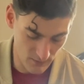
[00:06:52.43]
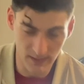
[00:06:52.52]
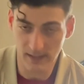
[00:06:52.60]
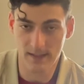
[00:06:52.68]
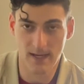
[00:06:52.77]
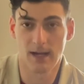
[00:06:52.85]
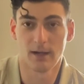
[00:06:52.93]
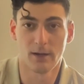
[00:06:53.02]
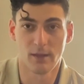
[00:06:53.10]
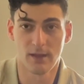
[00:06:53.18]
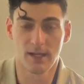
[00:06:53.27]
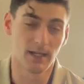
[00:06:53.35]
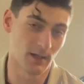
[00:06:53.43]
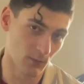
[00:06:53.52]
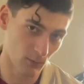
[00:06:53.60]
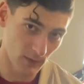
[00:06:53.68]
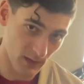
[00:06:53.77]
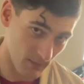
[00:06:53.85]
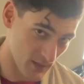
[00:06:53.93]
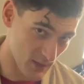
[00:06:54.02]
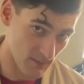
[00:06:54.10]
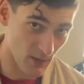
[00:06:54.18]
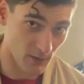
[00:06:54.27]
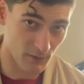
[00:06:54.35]
the entire thing with the
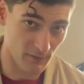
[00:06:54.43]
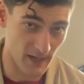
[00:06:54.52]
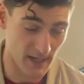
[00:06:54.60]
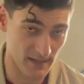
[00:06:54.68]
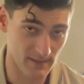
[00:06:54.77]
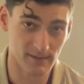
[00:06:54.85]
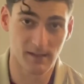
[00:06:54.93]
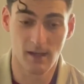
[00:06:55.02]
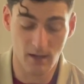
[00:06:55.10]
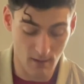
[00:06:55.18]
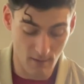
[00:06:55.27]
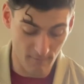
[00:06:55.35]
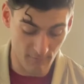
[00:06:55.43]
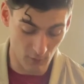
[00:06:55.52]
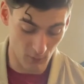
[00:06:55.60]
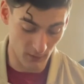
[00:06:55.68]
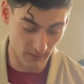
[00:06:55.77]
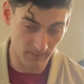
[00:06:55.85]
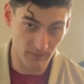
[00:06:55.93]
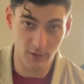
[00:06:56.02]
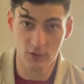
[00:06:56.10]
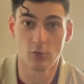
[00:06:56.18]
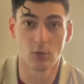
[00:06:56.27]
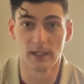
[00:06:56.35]
Mishimoto fans for
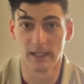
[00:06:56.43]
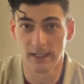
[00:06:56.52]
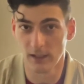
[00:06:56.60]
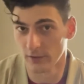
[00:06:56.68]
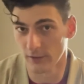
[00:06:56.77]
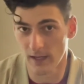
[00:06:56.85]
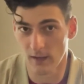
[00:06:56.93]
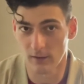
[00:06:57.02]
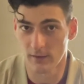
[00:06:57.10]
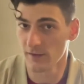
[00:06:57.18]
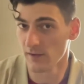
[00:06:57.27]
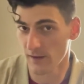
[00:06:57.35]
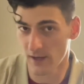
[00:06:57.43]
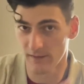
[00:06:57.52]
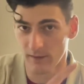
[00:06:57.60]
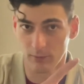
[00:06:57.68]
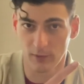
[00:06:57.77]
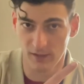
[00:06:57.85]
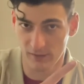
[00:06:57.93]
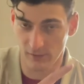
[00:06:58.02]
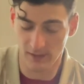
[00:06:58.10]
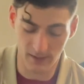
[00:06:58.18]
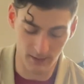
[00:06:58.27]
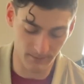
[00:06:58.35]
$2,800. I have the price right
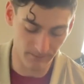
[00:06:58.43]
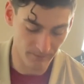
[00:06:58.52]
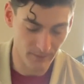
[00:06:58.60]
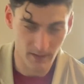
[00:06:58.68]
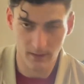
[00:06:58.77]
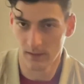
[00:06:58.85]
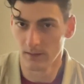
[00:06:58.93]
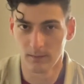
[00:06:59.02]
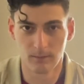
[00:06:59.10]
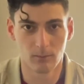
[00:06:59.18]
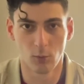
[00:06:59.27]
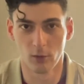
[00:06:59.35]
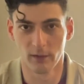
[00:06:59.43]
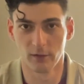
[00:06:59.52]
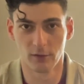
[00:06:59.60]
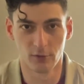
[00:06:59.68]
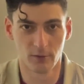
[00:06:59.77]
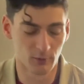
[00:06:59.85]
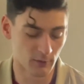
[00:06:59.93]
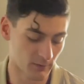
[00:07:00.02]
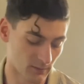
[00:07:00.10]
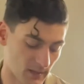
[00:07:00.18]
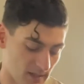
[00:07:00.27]
here. More than doable. Like